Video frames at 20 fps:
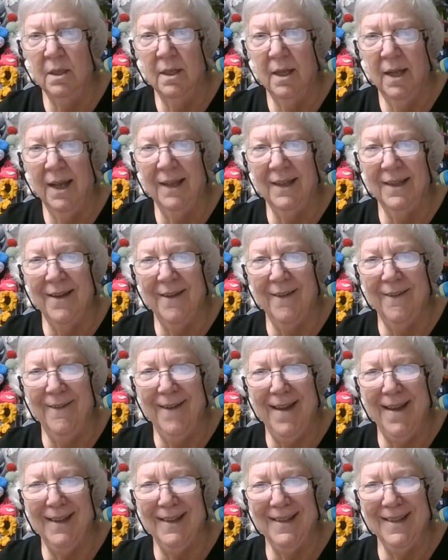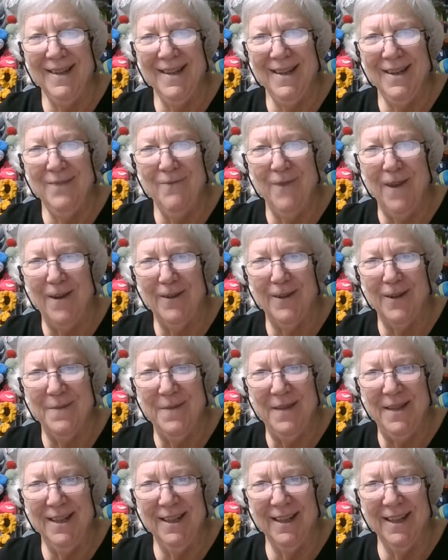Hello, Ellen. Welcome
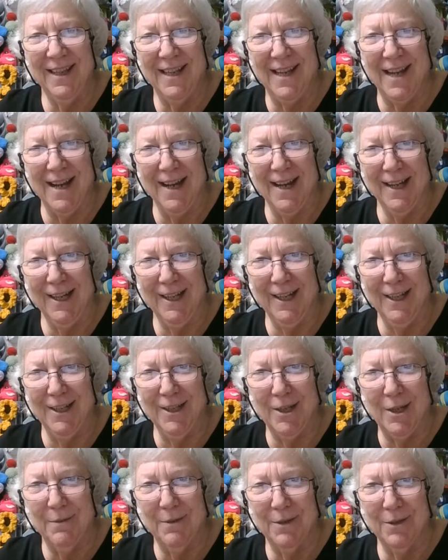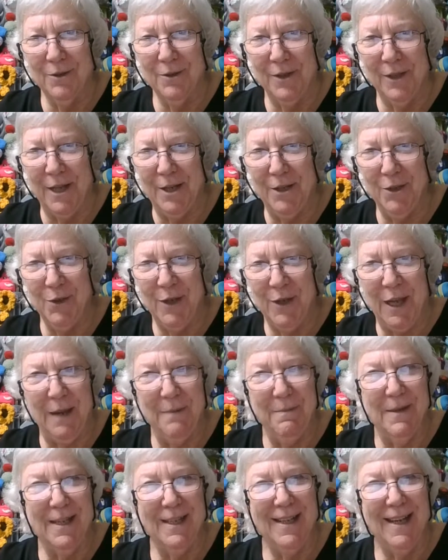into the cottage. I'm so glad you came
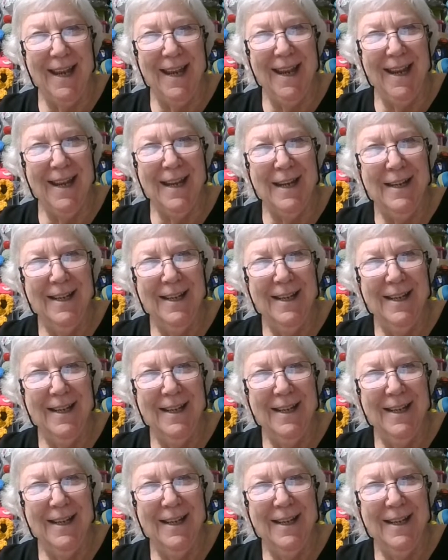today.